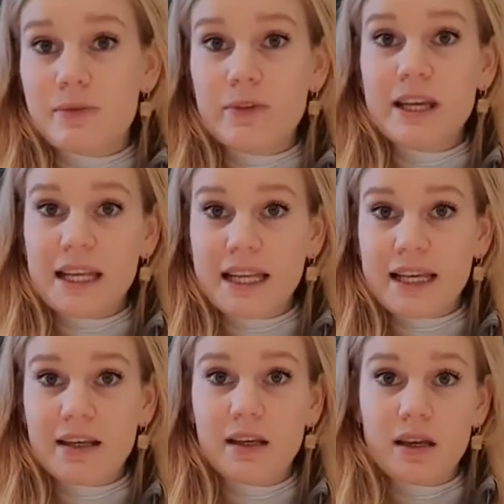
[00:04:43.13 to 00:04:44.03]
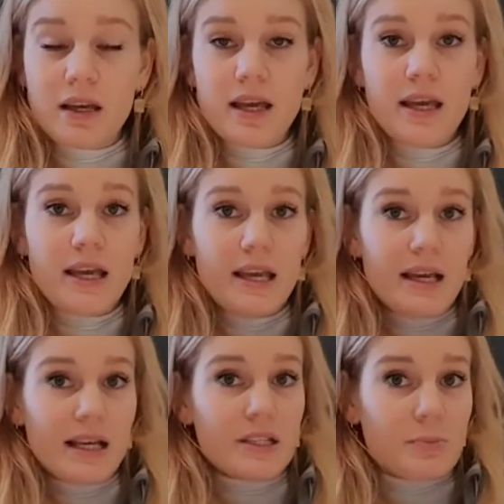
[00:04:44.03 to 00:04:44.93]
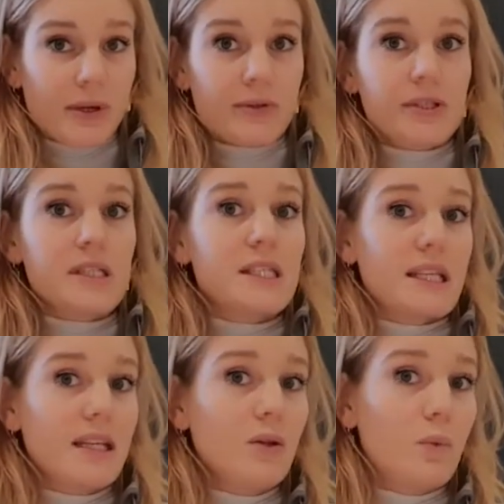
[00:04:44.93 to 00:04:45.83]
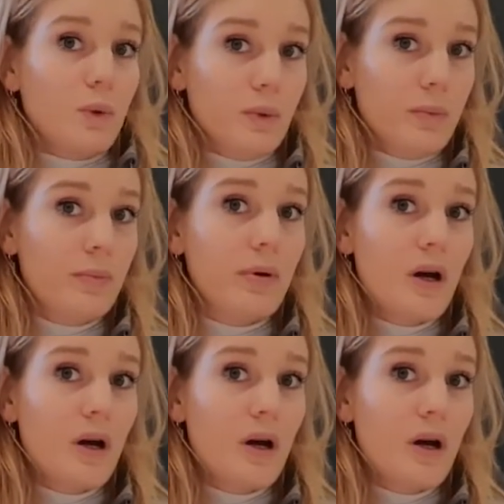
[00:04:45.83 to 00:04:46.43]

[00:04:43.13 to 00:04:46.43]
feeling he experienced in the womb,